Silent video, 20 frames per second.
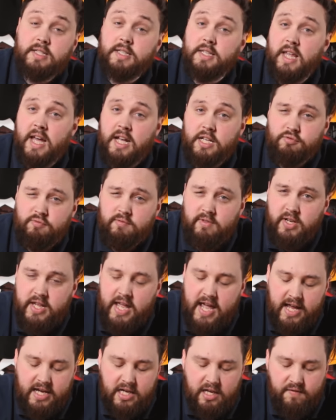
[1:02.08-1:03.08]
So that's really
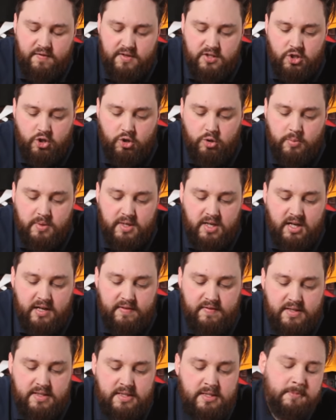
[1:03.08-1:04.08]
handy for scuba
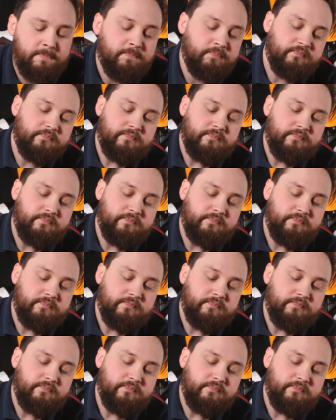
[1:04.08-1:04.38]
divers.